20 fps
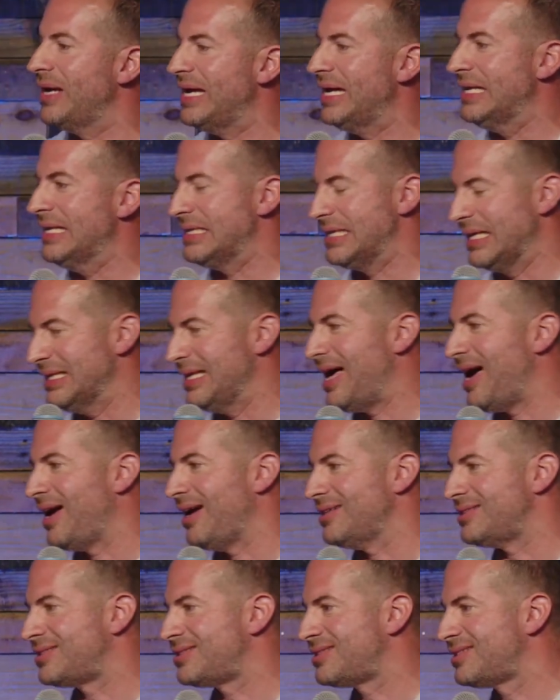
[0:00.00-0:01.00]
in the
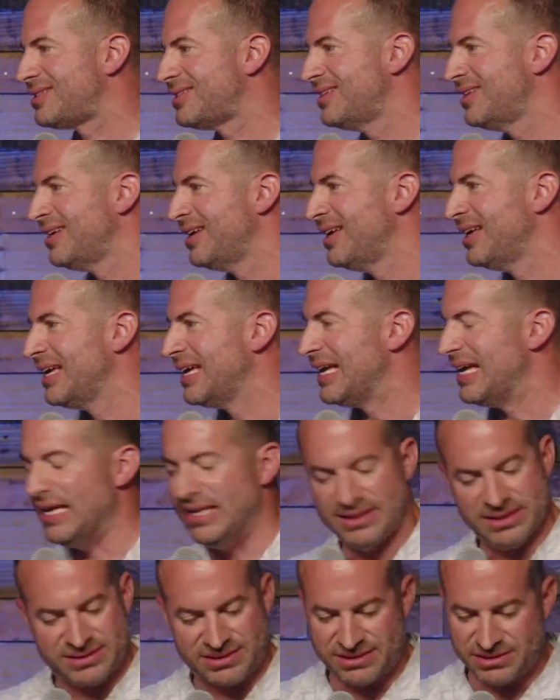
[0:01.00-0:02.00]
light. It
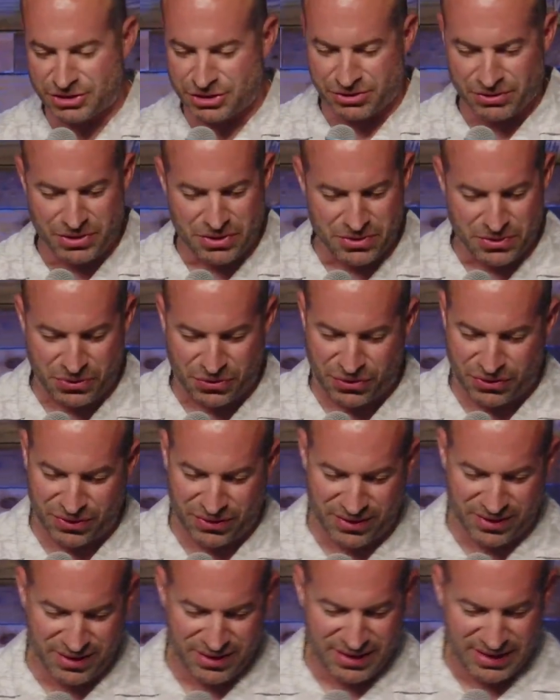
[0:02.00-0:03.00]
is the truth.
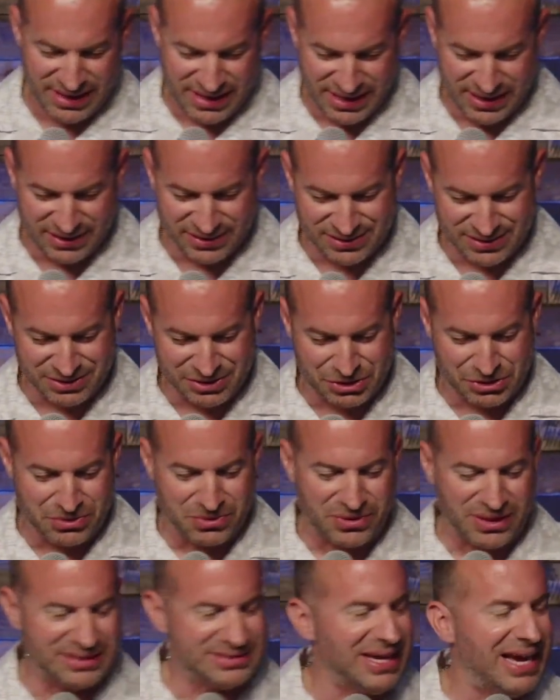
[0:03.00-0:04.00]
It is the
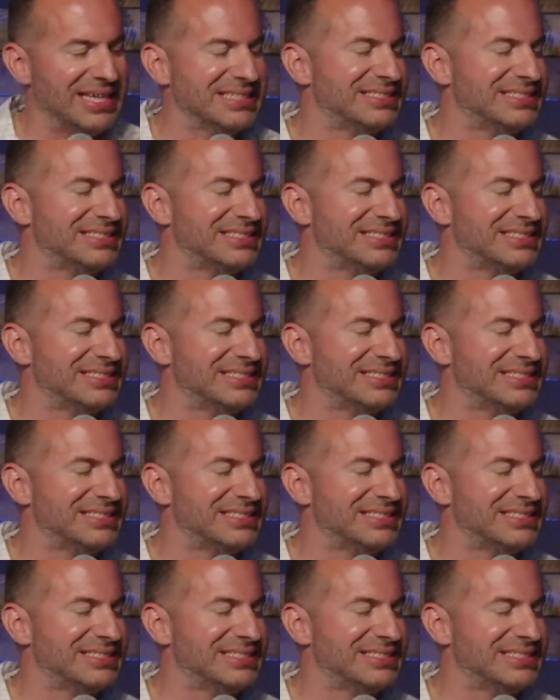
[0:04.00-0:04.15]
truth. I, I,